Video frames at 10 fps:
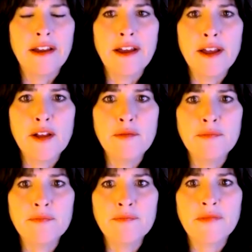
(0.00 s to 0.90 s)

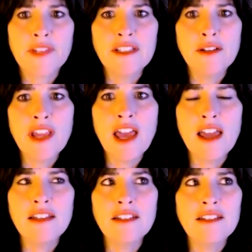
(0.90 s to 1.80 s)
So yeah,
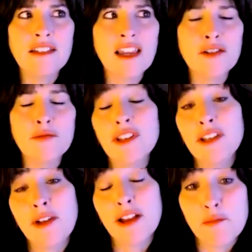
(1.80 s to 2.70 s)
I can really
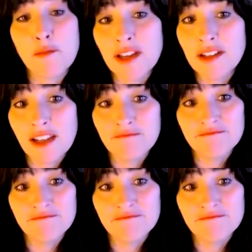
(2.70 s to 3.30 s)
recommend it.